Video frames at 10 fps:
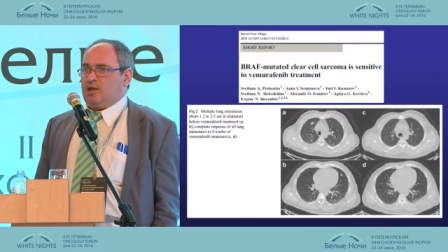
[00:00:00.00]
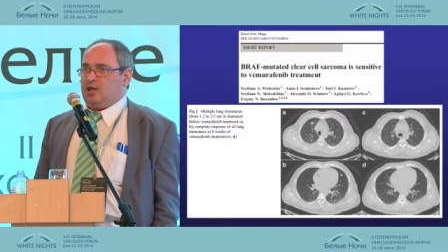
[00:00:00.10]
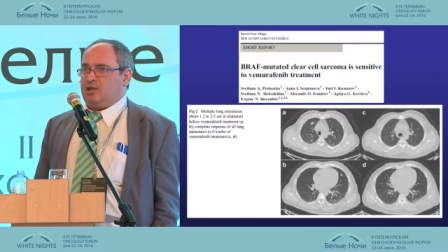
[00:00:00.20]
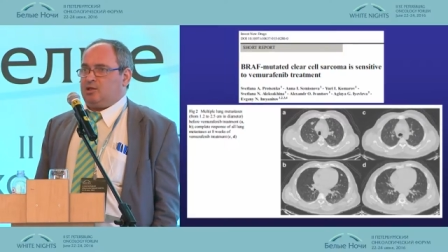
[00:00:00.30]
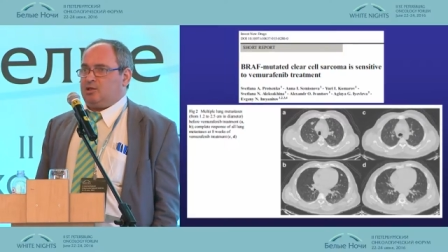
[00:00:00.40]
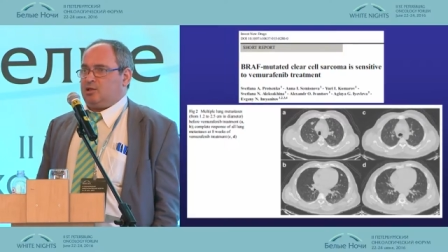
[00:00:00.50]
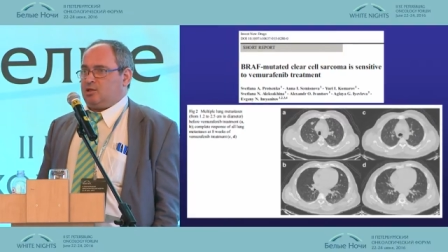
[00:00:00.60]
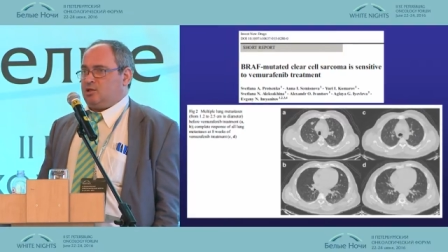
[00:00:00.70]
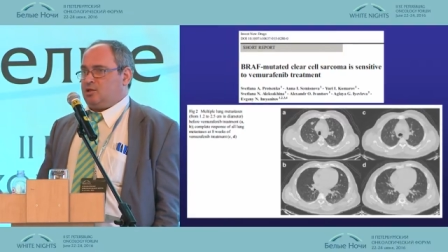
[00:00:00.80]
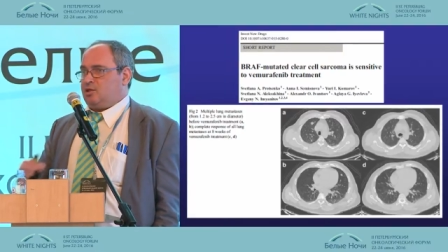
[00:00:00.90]
and
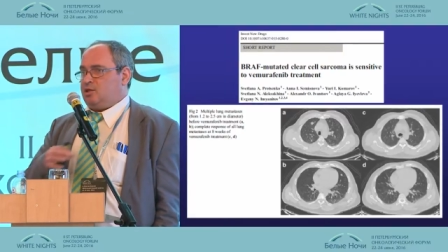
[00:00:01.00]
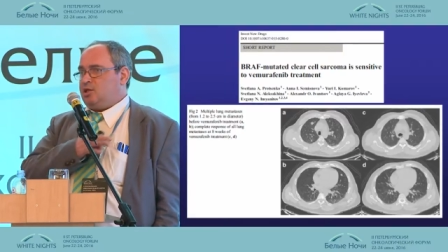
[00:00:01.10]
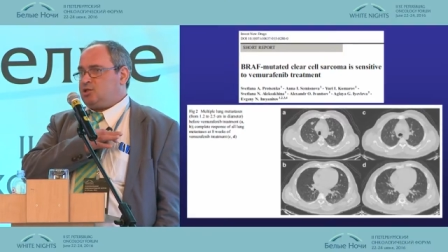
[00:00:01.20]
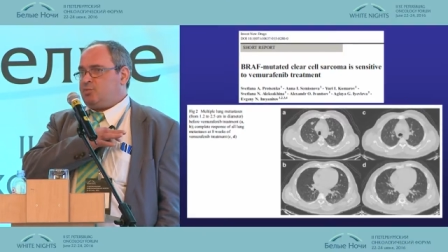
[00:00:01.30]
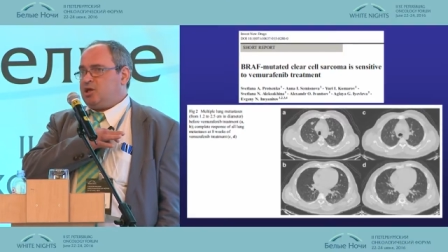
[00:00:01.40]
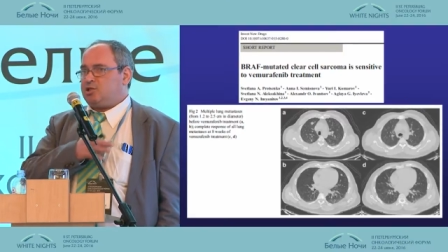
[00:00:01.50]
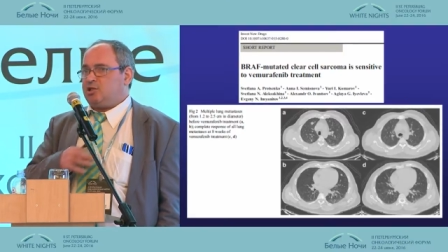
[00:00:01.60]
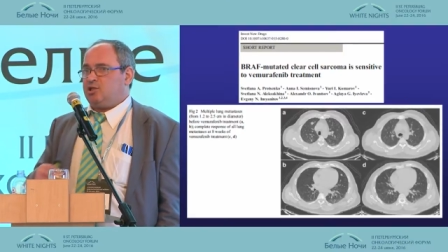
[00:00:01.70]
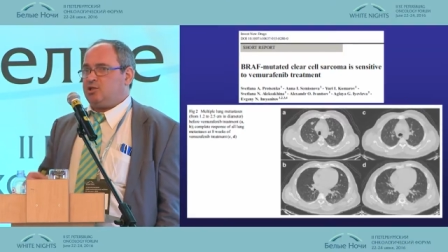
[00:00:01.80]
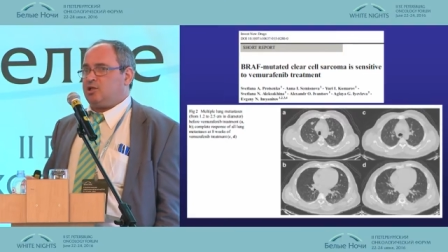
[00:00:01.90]
uh, these
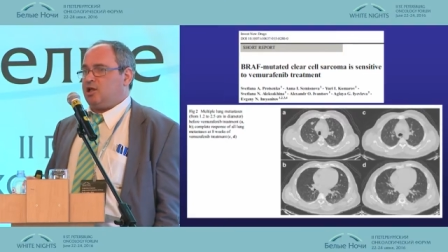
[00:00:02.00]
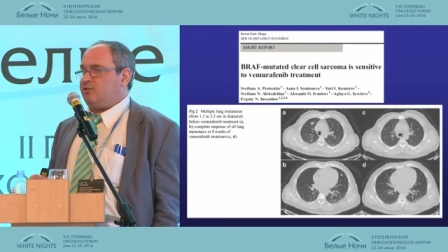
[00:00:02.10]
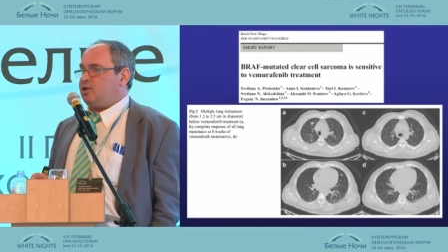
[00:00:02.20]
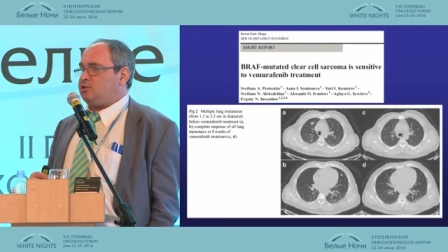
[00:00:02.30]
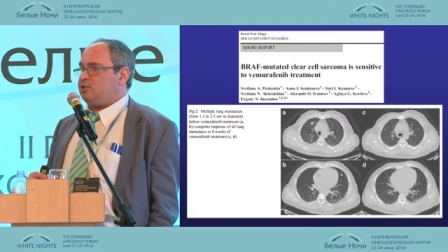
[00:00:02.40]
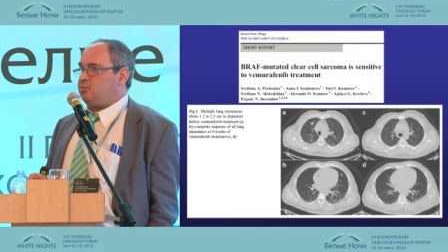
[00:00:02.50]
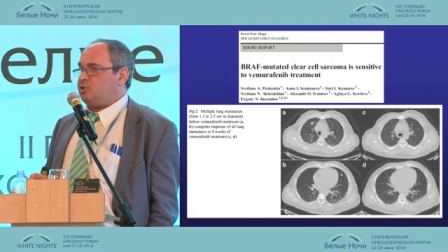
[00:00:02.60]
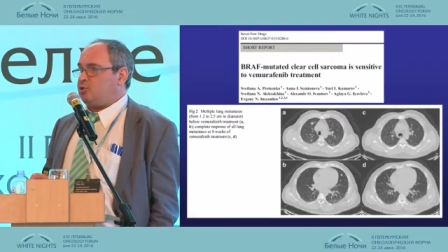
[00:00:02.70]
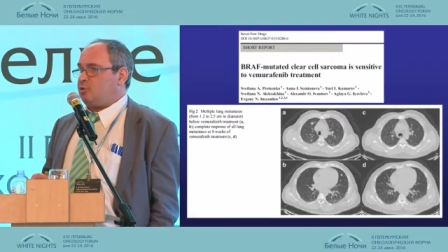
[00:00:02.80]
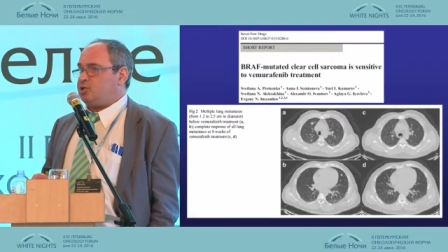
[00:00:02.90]
patients did not have any
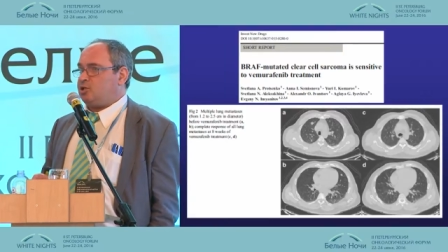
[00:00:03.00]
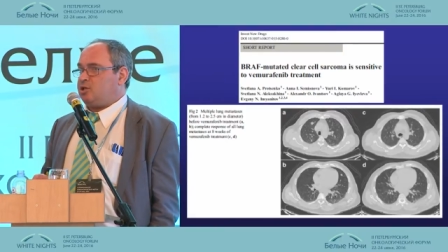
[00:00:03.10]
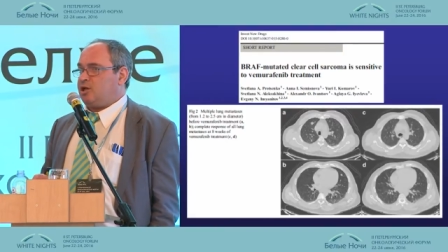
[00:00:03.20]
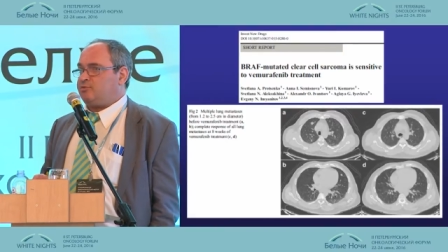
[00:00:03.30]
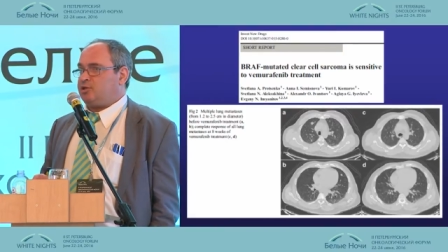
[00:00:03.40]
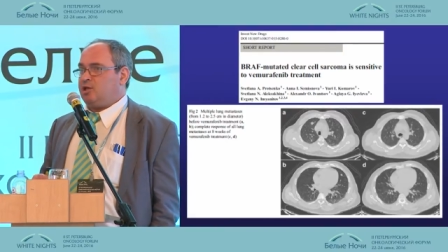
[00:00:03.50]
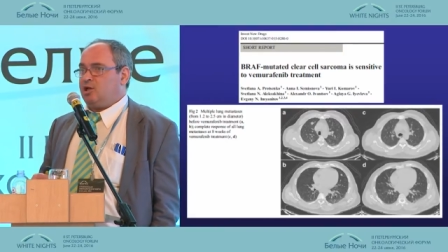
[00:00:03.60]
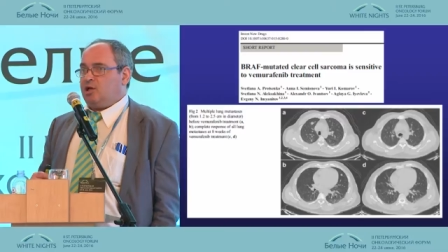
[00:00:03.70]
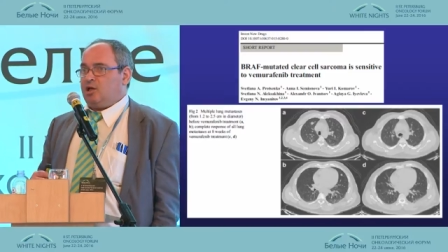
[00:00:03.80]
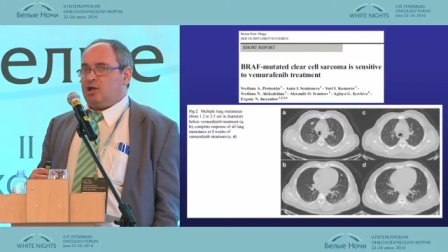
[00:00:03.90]
treatment option left.
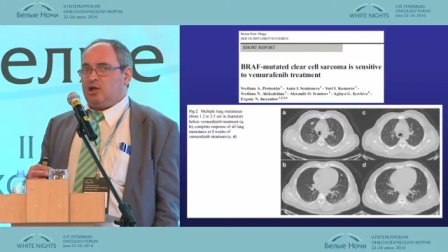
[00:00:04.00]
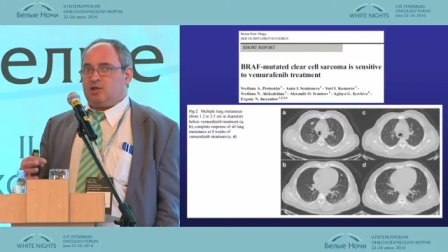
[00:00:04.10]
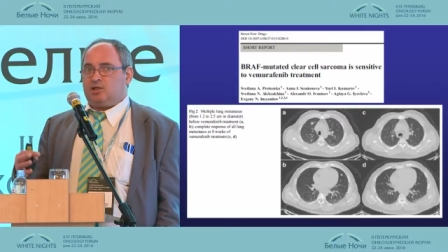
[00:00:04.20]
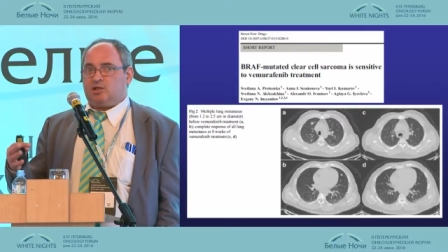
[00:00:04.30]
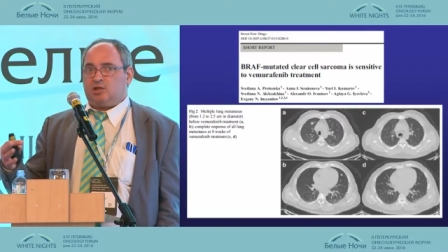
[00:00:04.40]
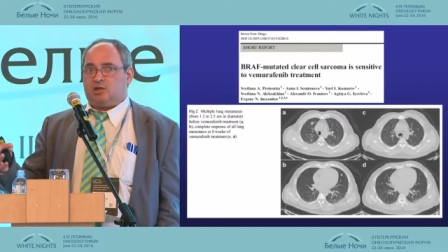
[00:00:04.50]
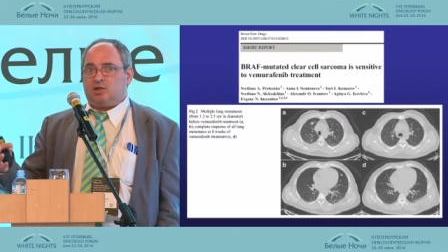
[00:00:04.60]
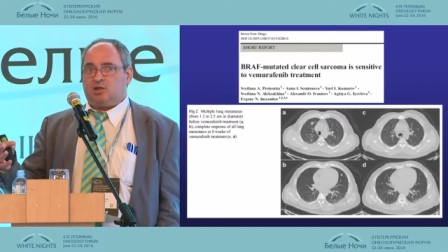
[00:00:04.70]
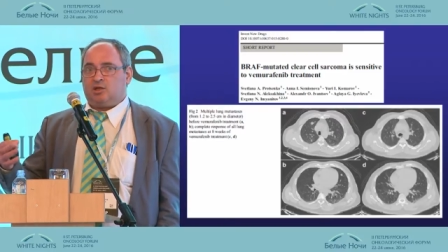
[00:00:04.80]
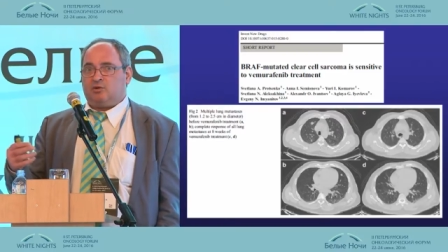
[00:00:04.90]
And
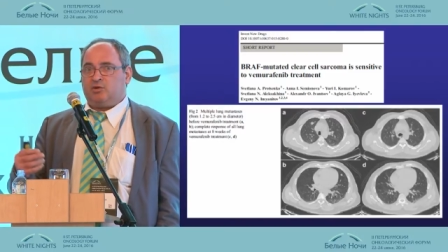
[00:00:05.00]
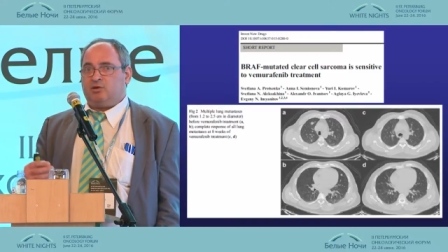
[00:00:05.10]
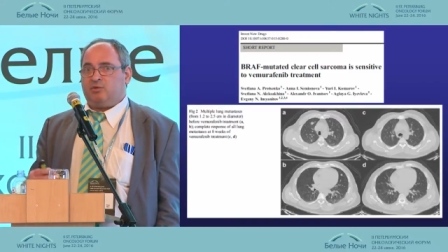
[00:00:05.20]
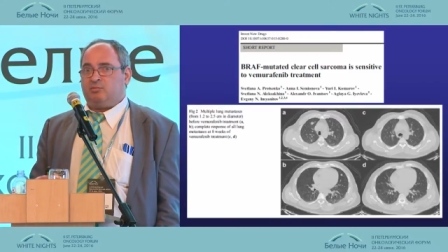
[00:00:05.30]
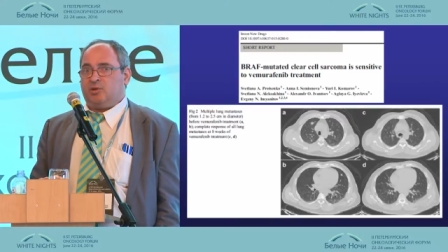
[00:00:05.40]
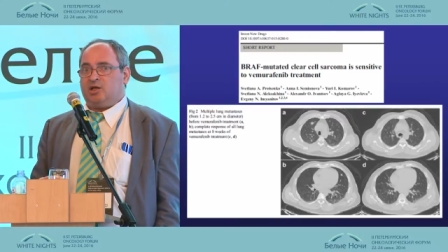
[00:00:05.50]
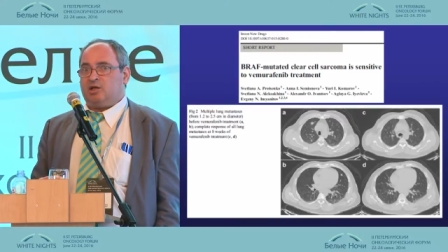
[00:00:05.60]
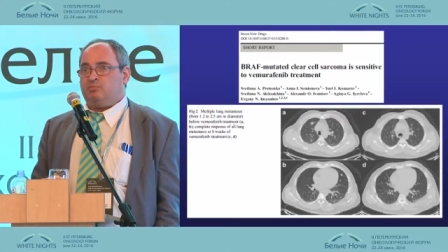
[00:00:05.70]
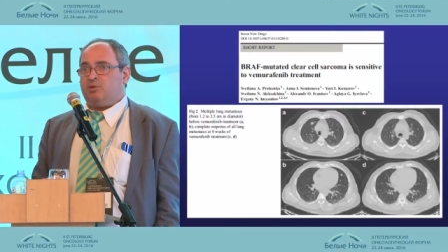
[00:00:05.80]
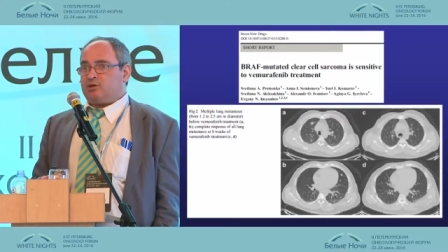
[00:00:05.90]
uh, when we made
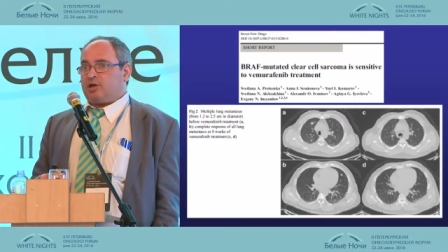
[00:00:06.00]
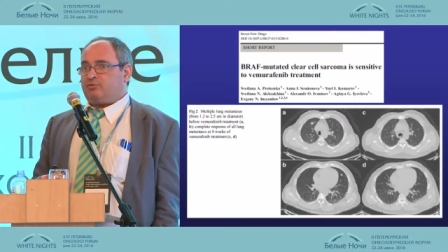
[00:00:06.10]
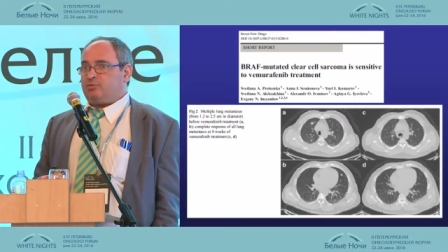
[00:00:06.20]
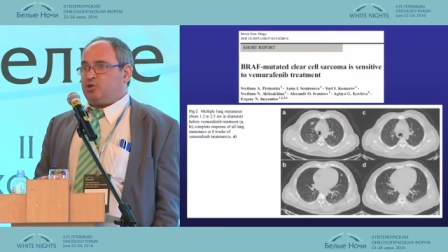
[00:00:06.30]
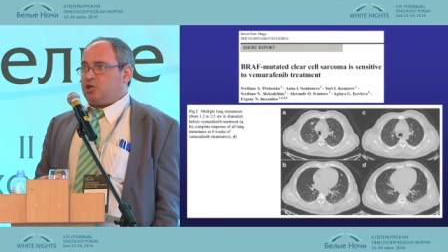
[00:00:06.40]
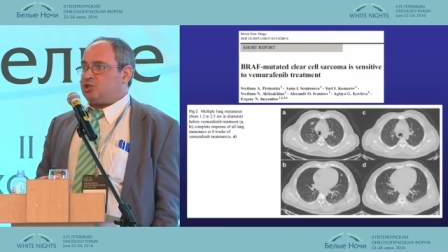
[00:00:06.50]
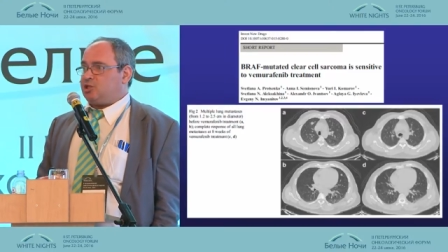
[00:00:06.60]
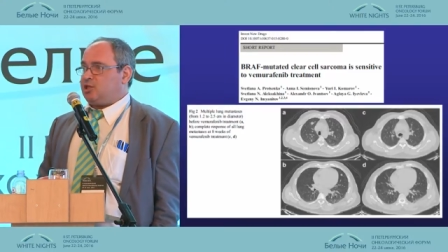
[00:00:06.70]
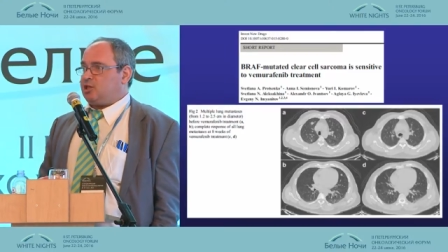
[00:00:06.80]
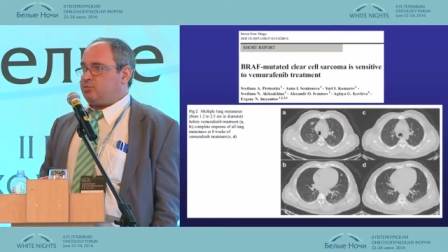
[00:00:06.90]
a B RAF
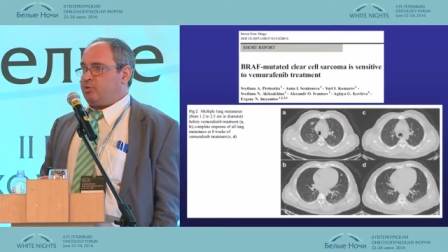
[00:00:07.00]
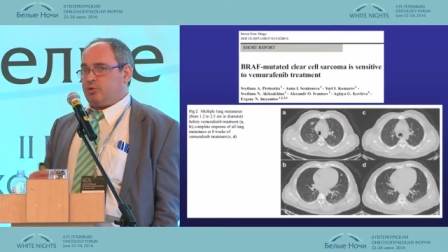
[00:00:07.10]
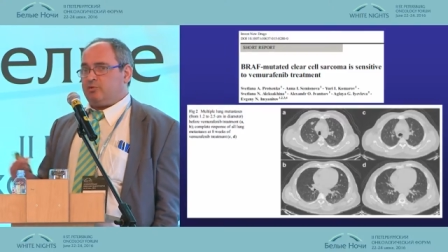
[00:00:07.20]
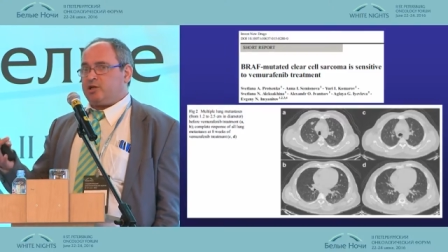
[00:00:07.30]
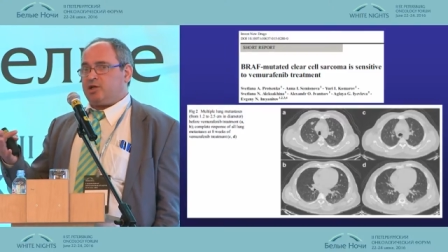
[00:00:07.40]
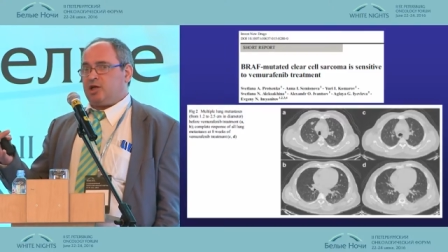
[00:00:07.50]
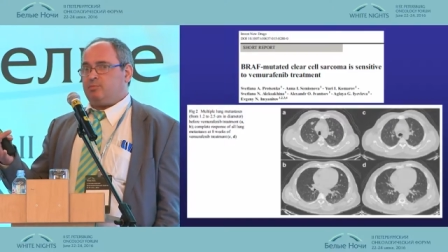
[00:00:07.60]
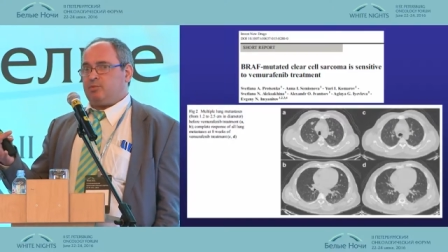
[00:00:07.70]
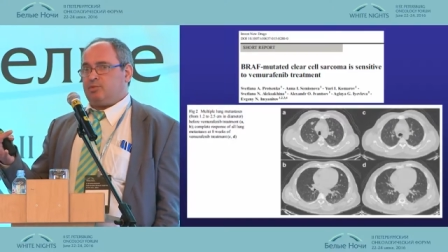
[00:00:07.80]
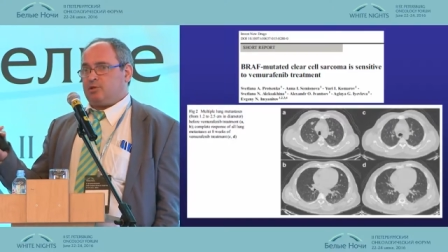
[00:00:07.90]
mutation test, we were very
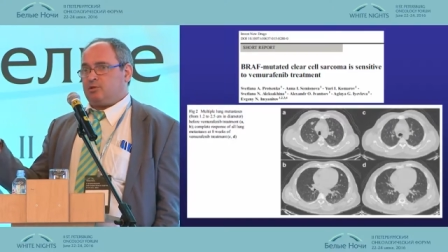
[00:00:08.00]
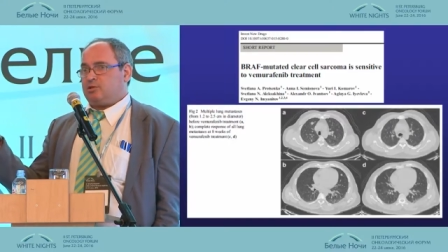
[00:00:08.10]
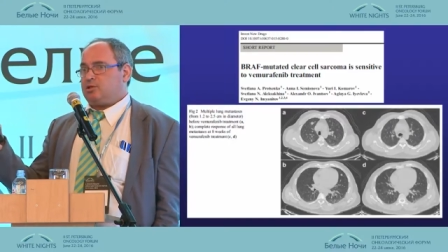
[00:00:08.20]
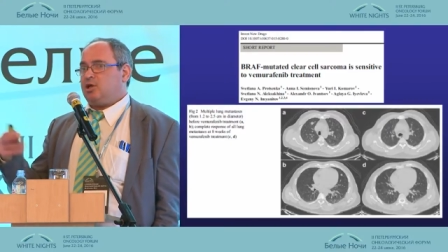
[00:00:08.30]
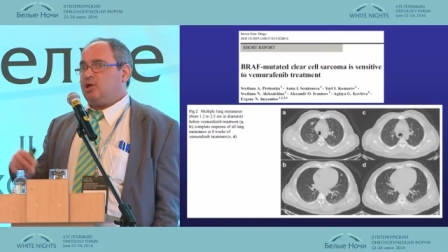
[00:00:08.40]
happy because